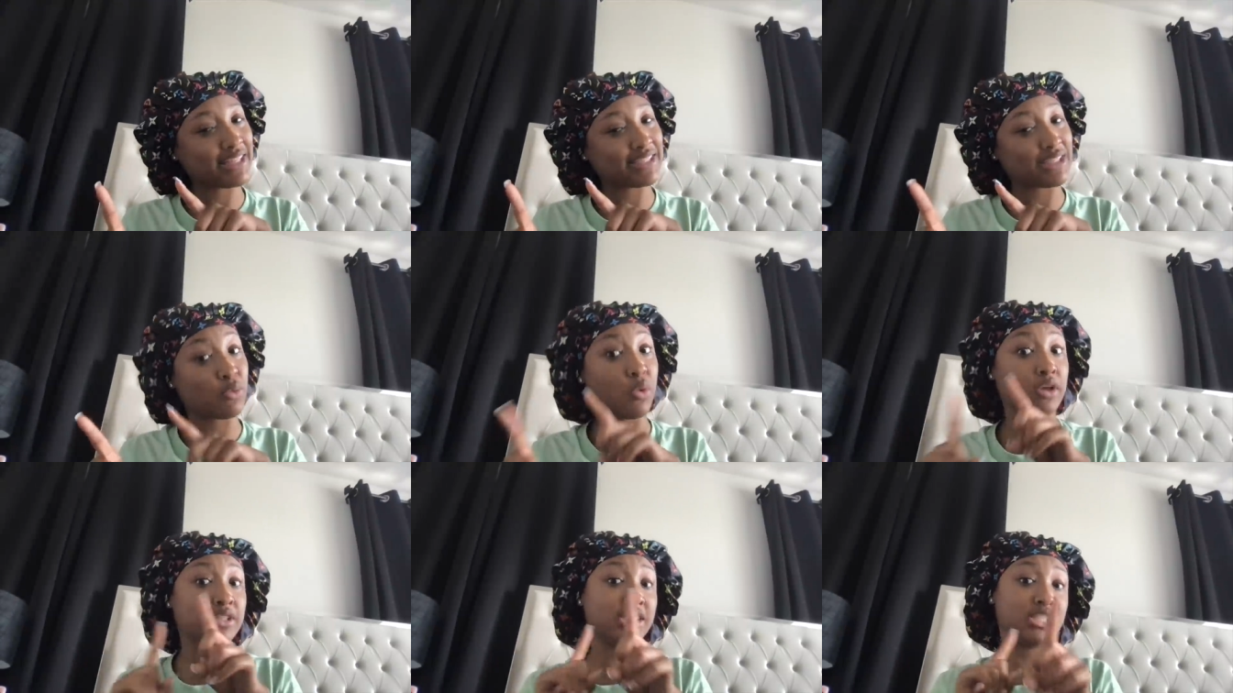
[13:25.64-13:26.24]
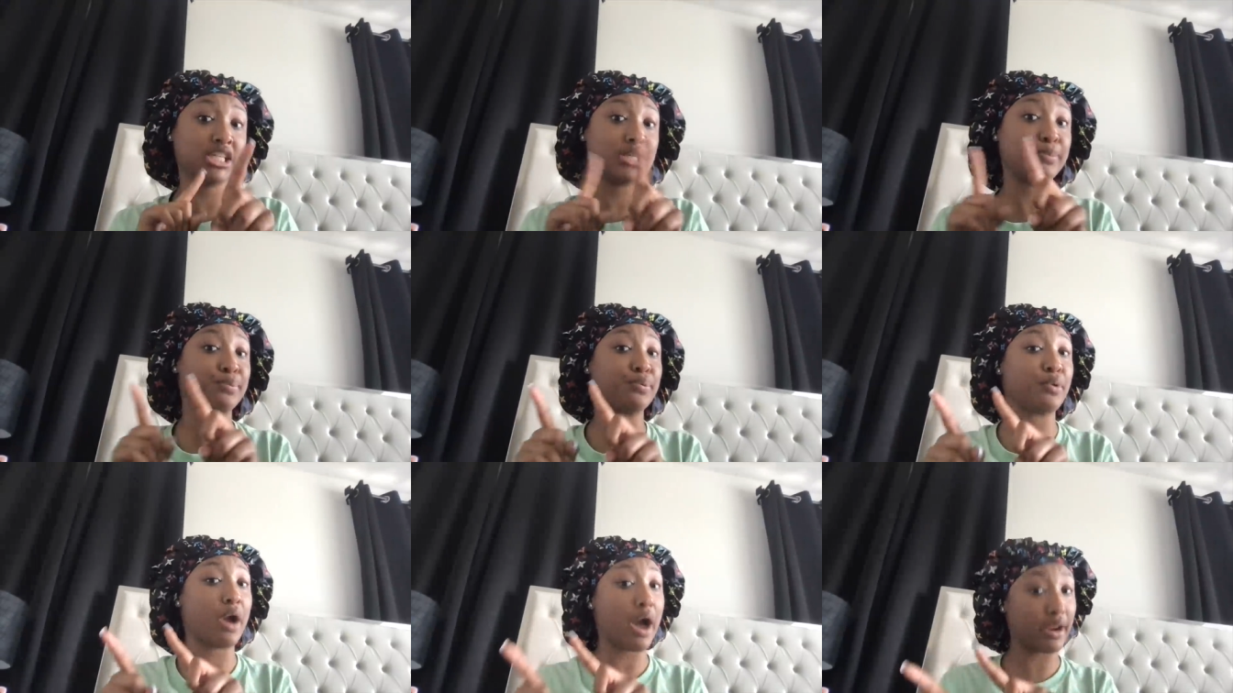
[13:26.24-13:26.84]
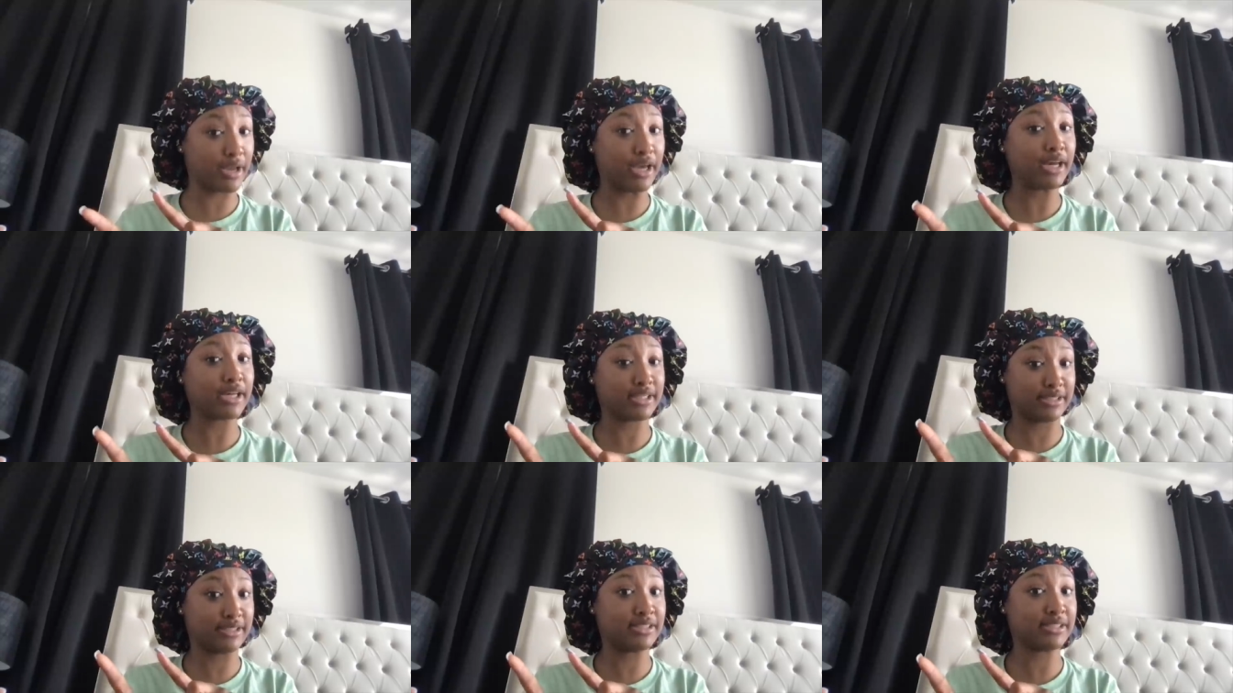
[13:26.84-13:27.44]
the scenes, well, to see the
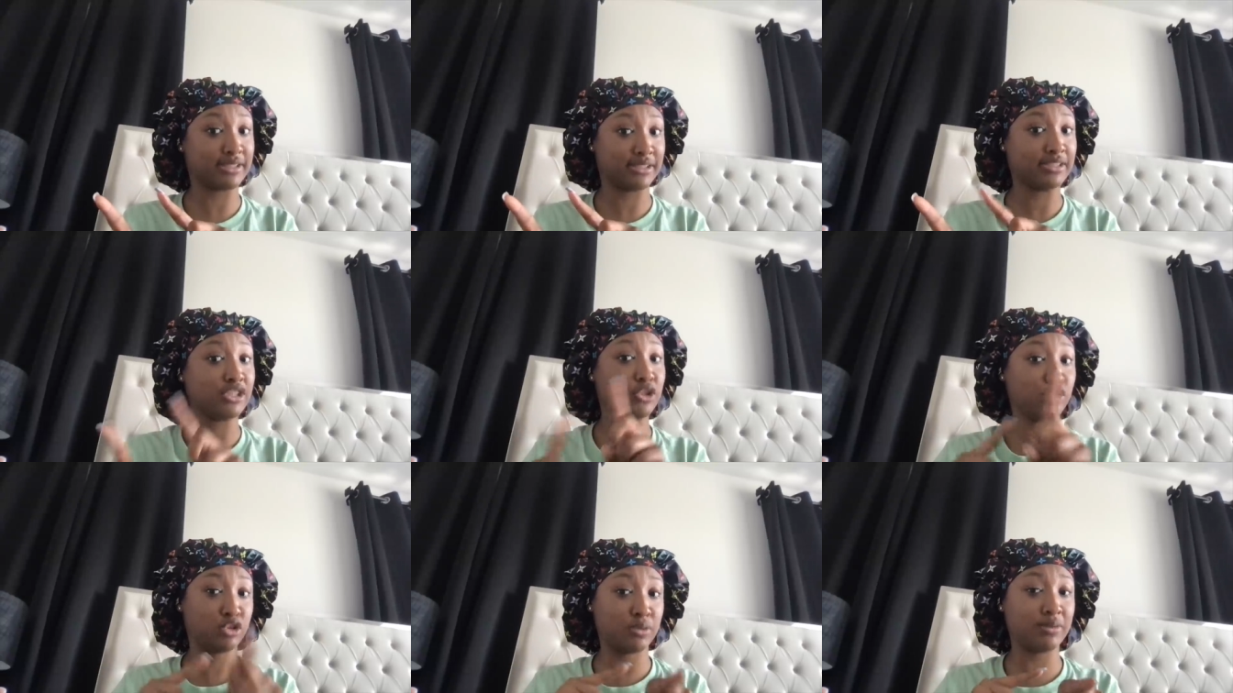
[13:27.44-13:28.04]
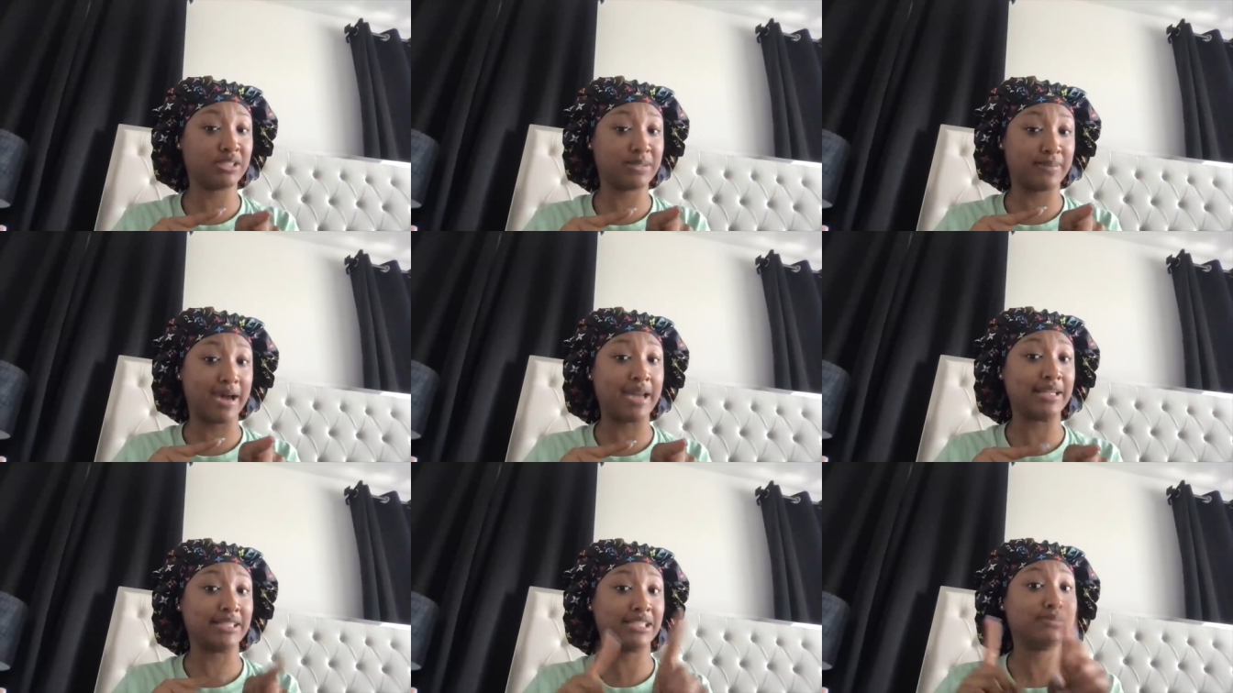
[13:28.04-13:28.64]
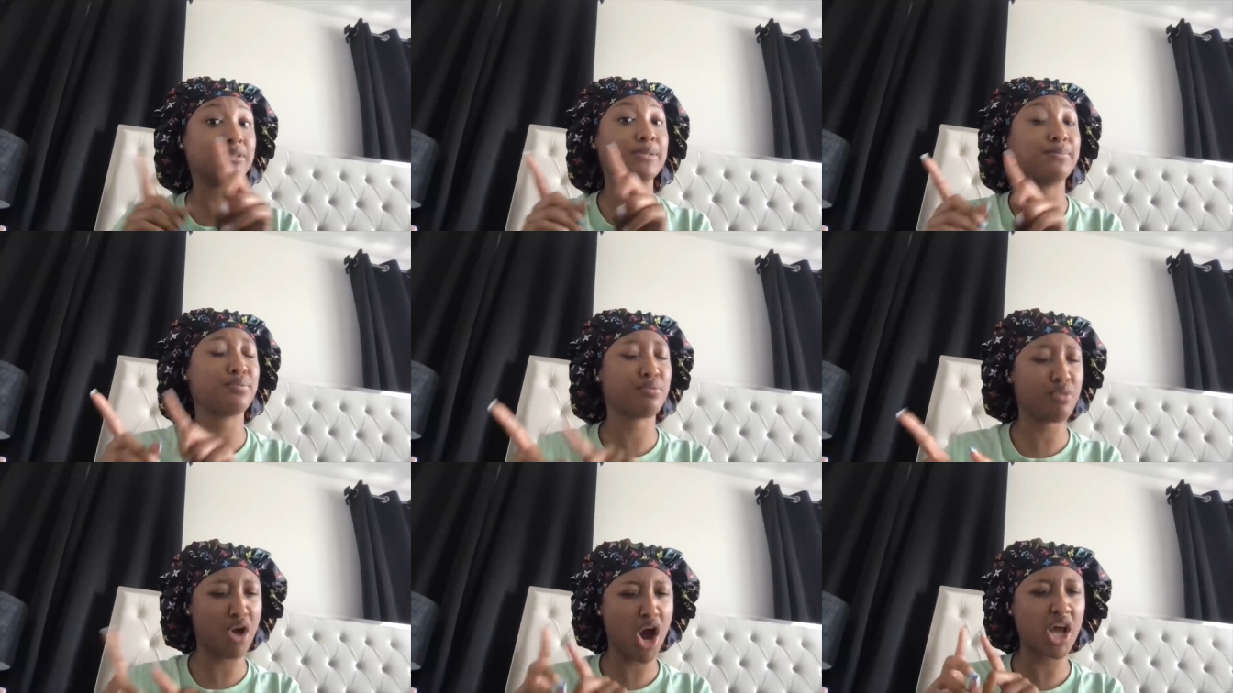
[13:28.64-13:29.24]
products YouTube is the behind the scenes, but the
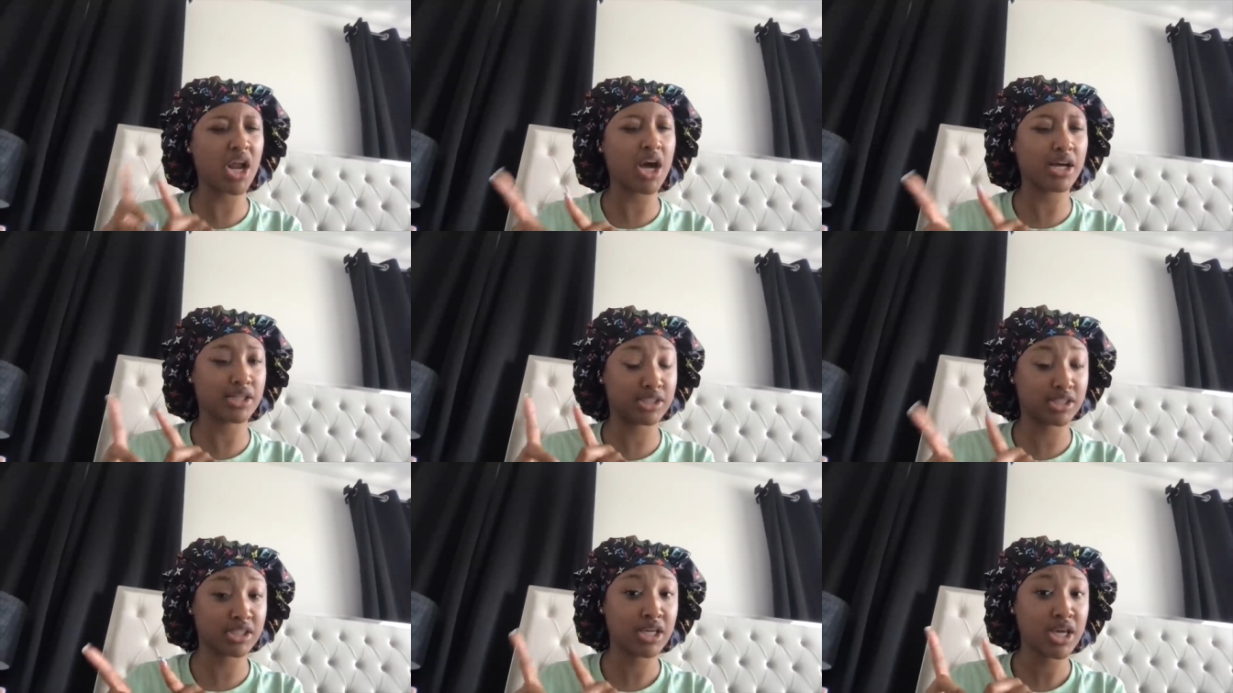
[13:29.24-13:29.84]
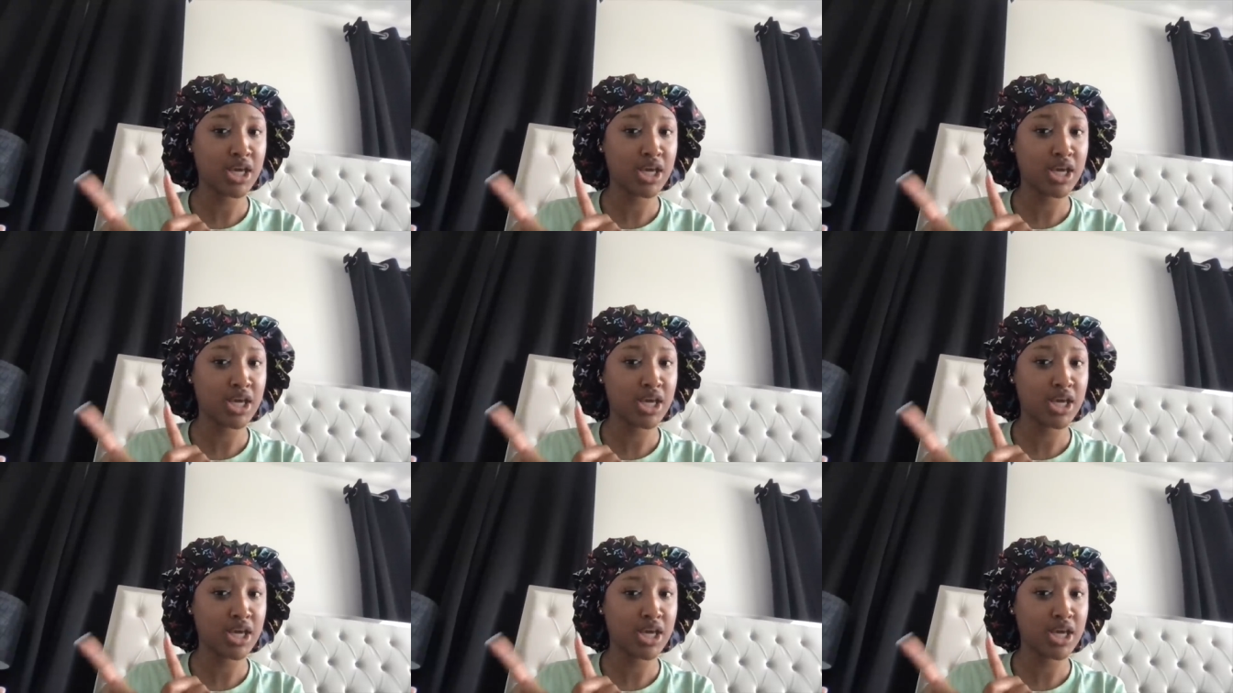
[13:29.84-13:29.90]
products